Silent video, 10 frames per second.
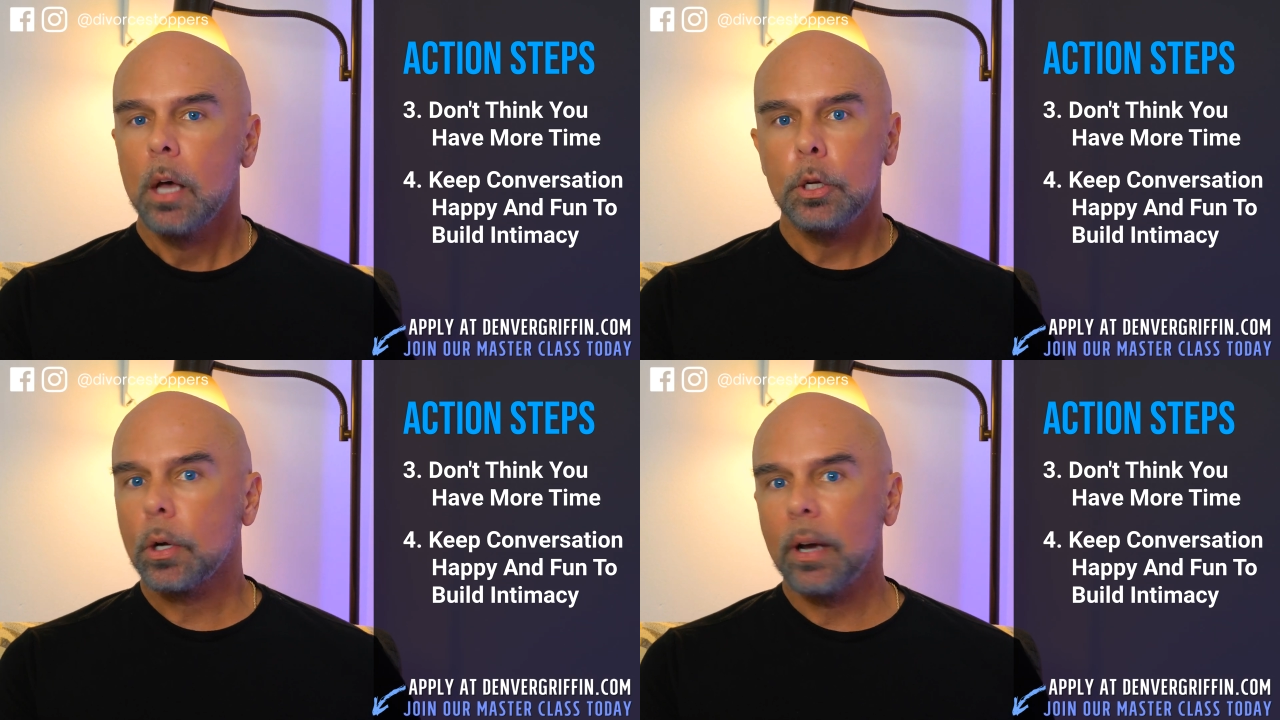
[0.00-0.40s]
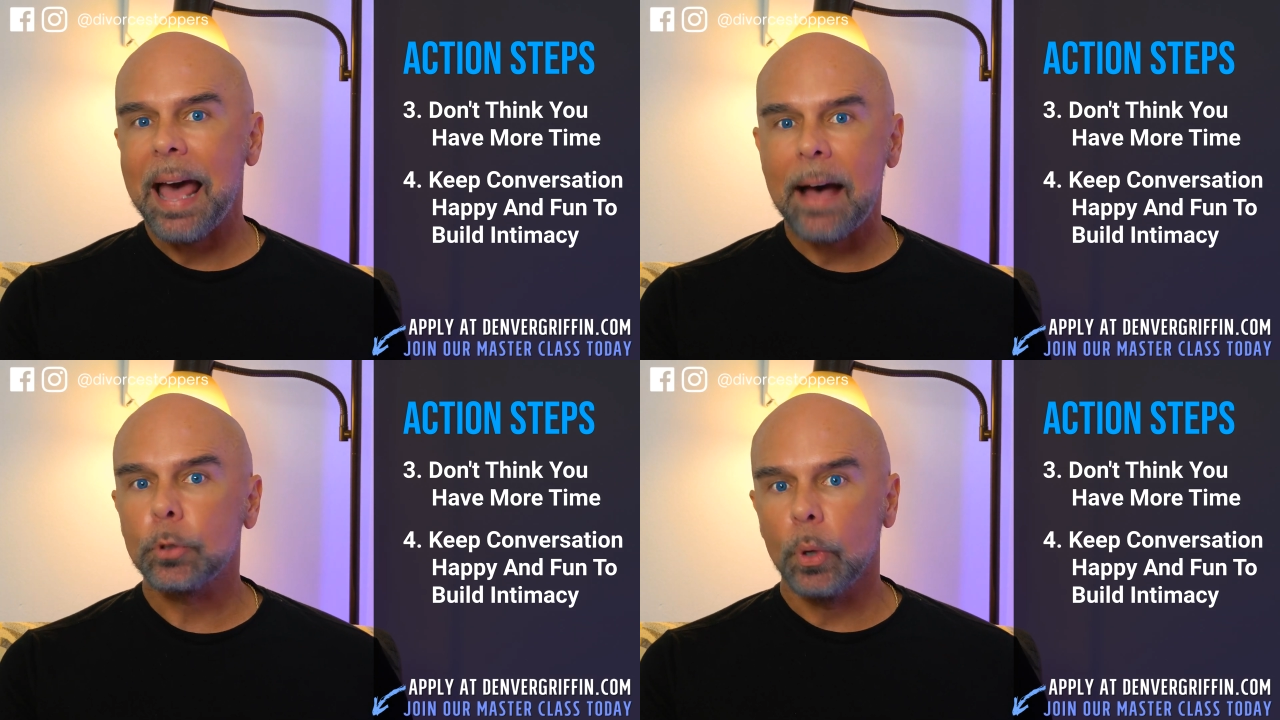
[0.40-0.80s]
you're going to
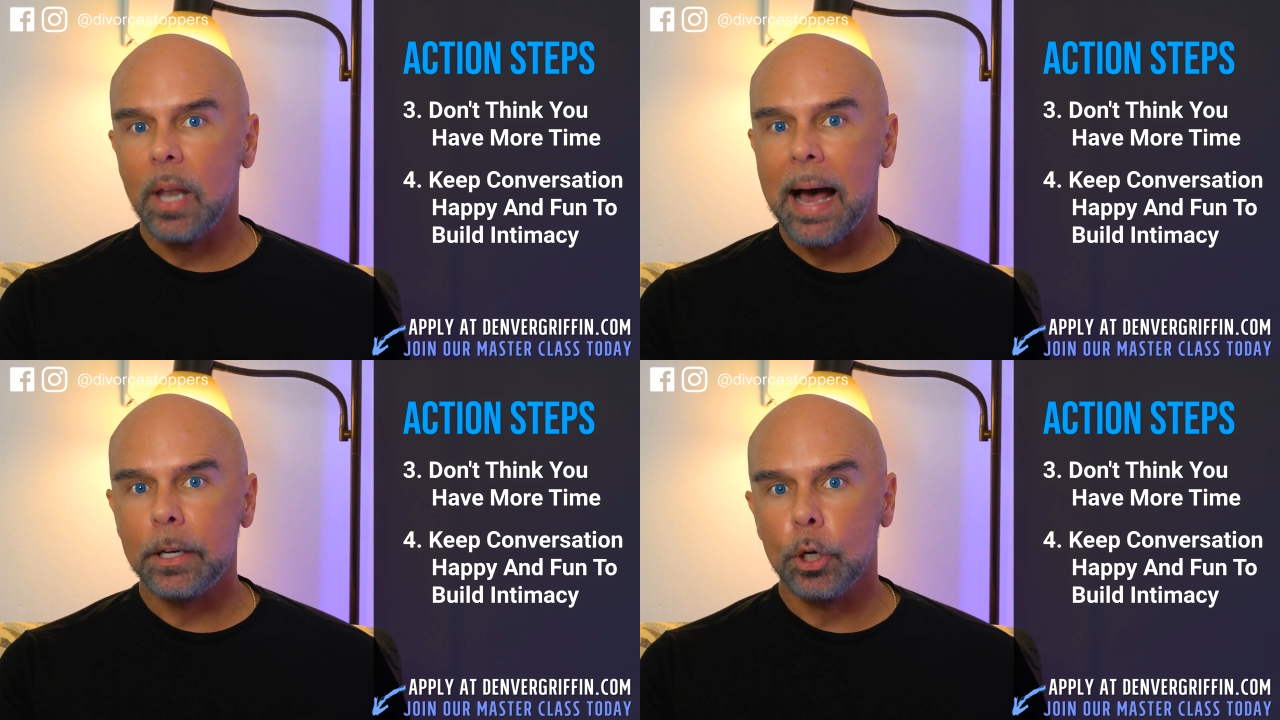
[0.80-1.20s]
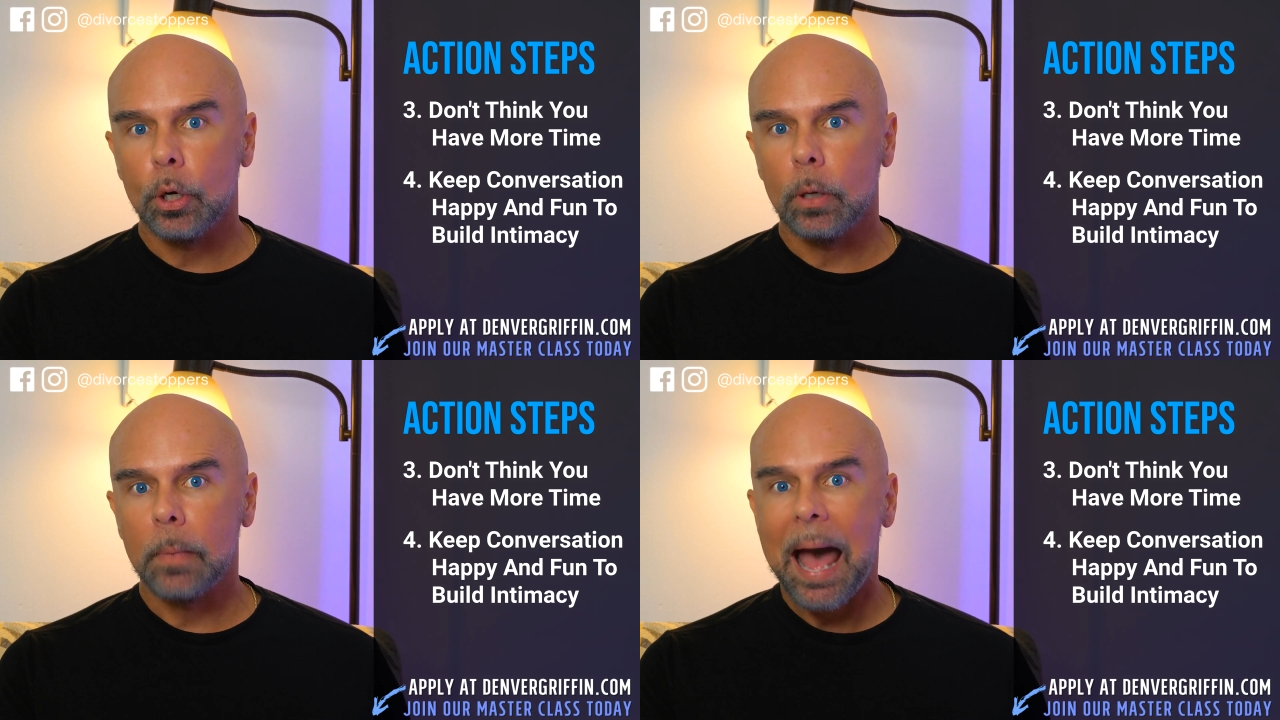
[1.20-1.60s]
have to align
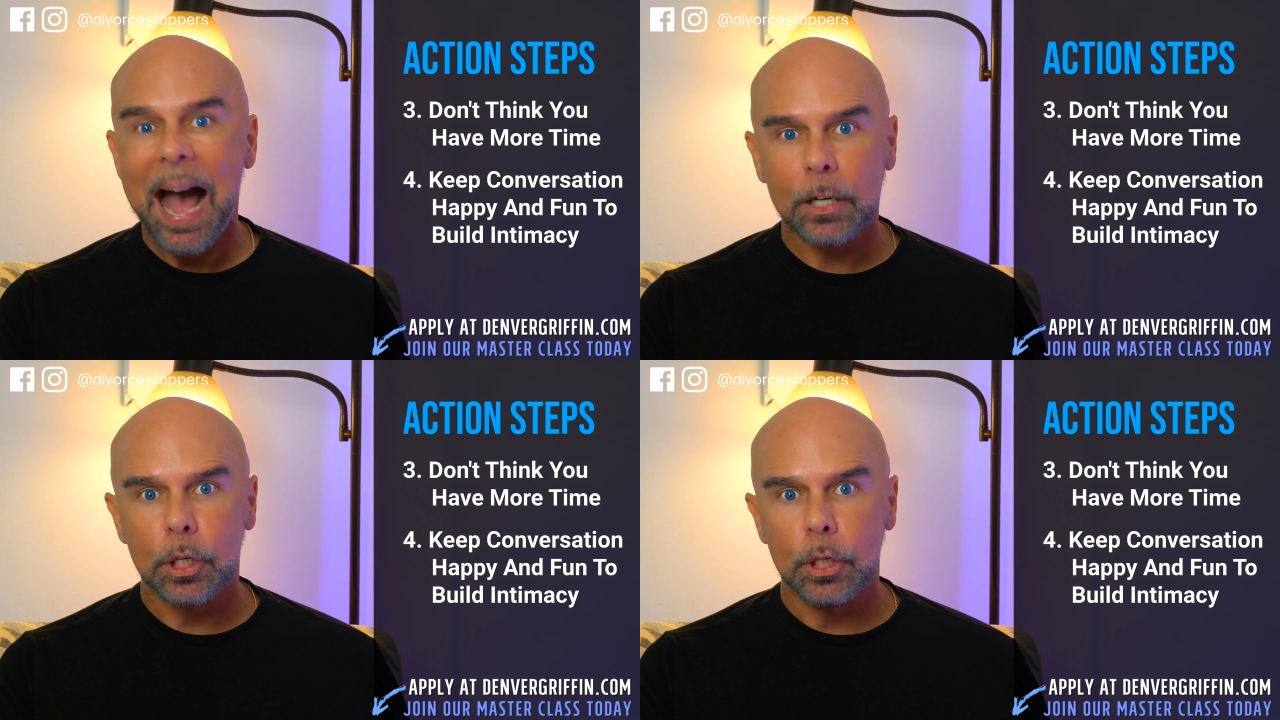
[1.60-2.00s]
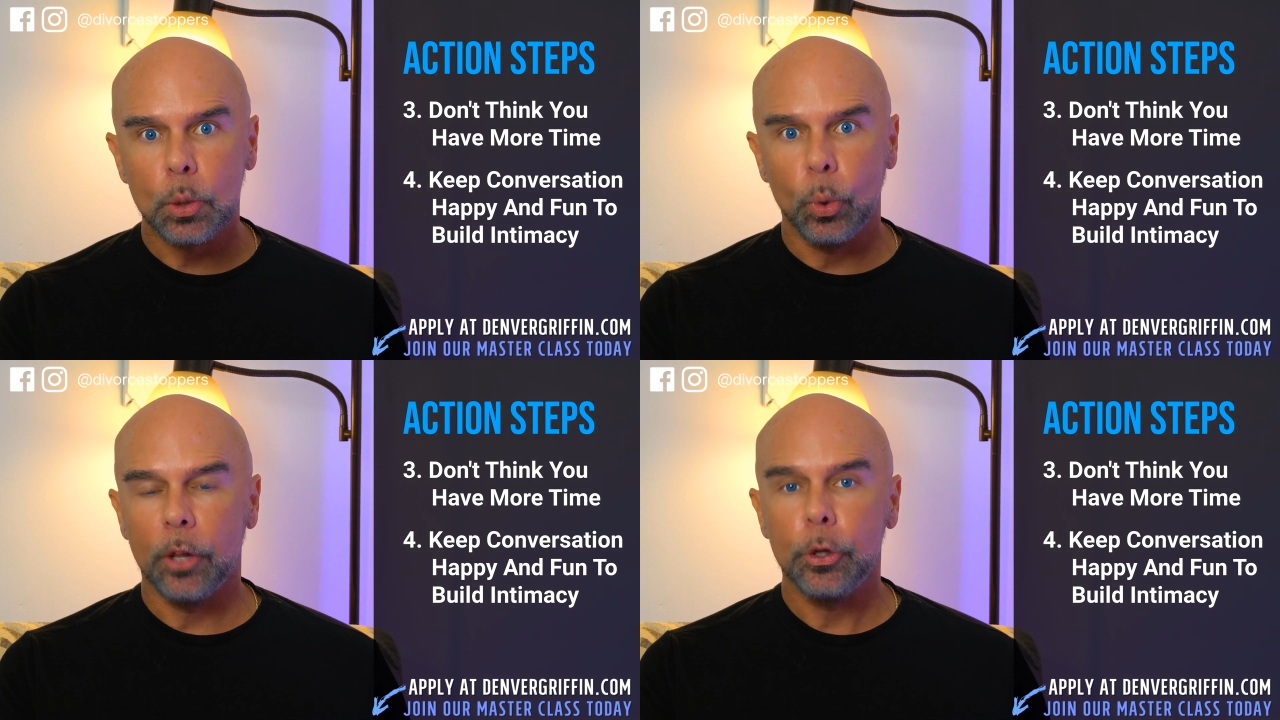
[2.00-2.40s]
your actions
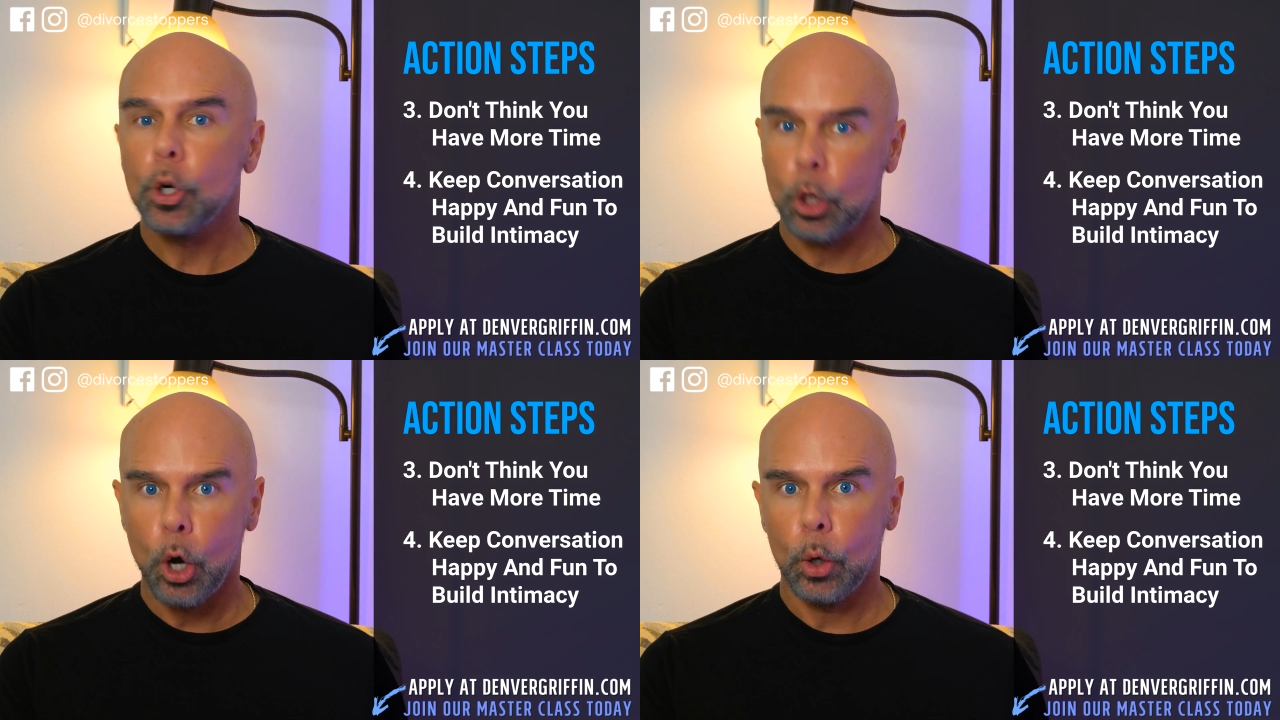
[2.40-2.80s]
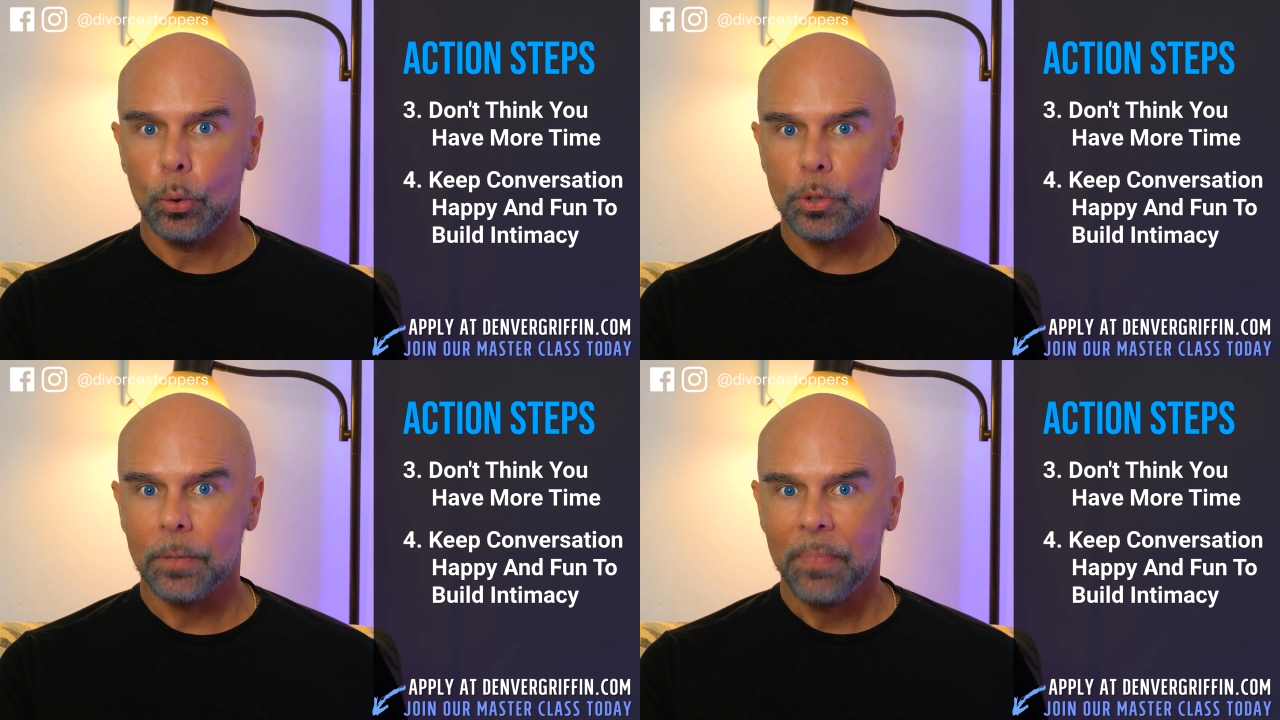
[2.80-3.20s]
with your
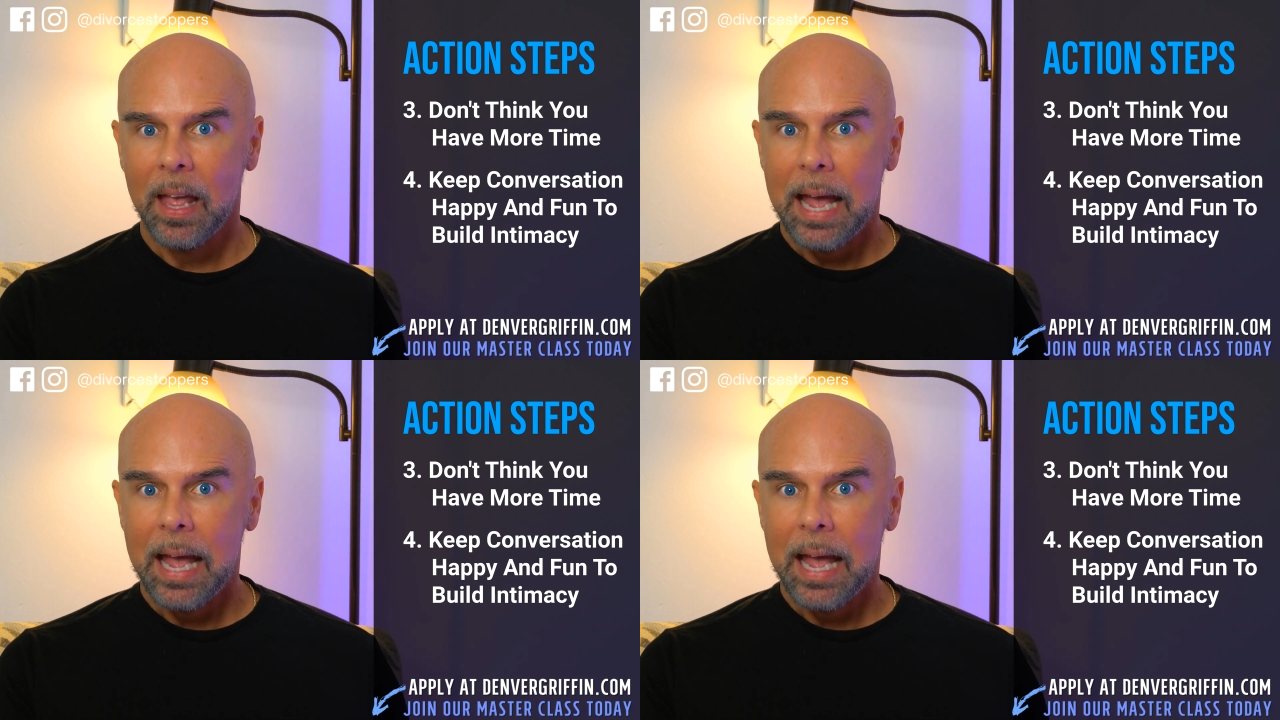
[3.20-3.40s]
goals.